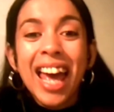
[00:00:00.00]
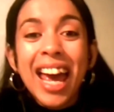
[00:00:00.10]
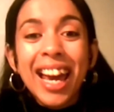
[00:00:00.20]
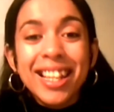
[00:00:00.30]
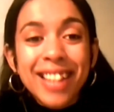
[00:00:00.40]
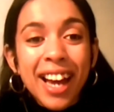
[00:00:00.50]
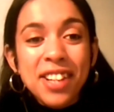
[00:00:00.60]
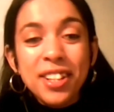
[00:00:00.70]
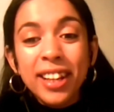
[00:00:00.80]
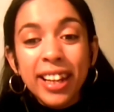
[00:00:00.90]

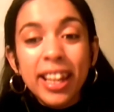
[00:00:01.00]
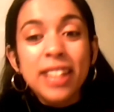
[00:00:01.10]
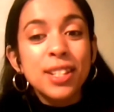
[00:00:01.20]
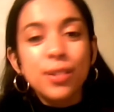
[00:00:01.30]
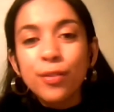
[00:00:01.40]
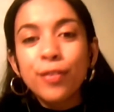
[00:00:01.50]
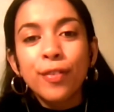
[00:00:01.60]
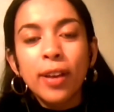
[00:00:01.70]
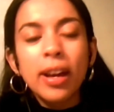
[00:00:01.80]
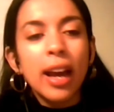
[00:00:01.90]
That's
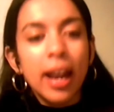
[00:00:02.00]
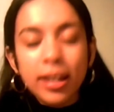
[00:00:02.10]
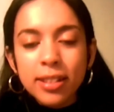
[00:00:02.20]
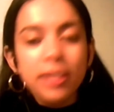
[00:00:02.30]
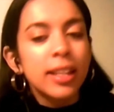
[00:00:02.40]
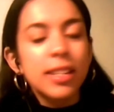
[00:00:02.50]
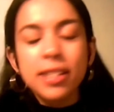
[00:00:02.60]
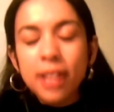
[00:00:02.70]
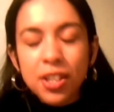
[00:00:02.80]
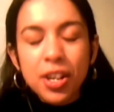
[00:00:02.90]

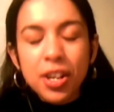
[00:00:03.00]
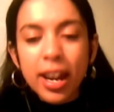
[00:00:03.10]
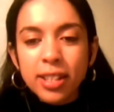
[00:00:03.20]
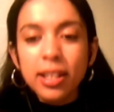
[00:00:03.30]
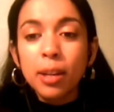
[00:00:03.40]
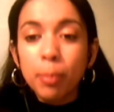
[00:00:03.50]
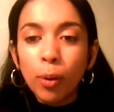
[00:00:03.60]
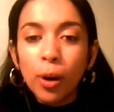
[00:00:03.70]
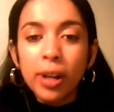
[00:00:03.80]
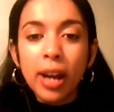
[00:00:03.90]
such an excellent
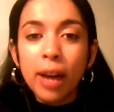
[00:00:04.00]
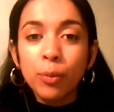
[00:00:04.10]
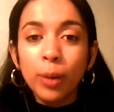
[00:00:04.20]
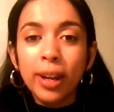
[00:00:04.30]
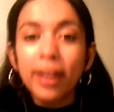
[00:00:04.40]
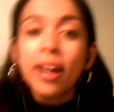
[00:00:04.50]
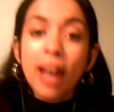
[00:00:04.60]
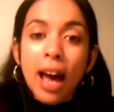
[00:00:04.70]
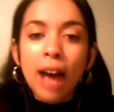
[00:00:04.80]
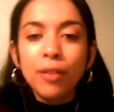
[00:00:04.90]
point, and we
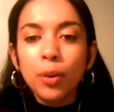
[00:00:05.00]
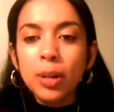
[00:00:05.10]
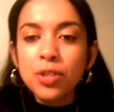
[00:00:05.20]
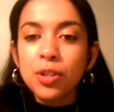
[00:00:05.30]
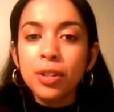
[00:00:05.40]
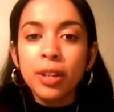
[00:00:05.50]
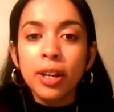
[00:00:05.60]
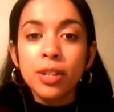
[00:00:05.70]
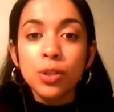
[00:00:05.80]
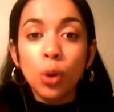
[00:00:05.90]
have a question that
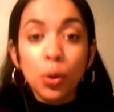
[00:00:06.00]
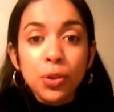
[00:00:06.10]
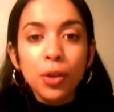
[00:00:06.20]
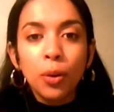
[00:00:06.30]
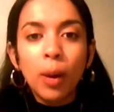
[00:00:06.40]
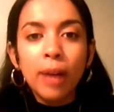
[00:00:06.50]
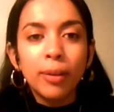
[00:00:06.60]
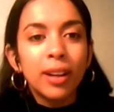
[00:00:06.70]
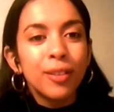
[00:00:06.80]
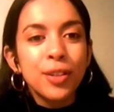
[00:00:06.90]
is also quite
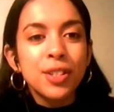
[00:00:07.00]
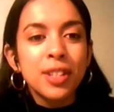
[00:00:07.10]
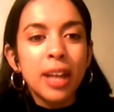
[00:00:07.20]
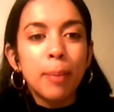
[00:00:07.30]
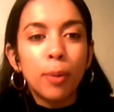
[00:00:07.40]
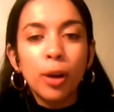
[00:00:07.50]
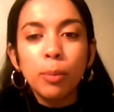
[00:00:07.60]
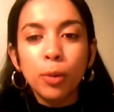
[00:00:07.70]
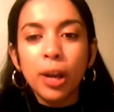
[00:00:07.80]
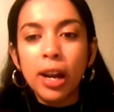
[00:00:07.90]
relevant to that point,
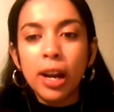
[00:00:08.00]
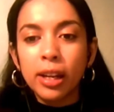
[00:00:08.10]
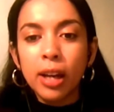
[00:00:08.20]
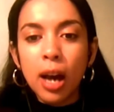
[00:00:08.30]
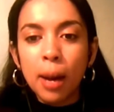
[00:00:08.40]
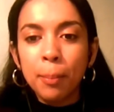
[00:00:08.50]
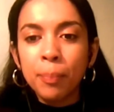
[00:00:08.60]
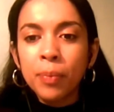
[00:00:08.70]
Buyani. One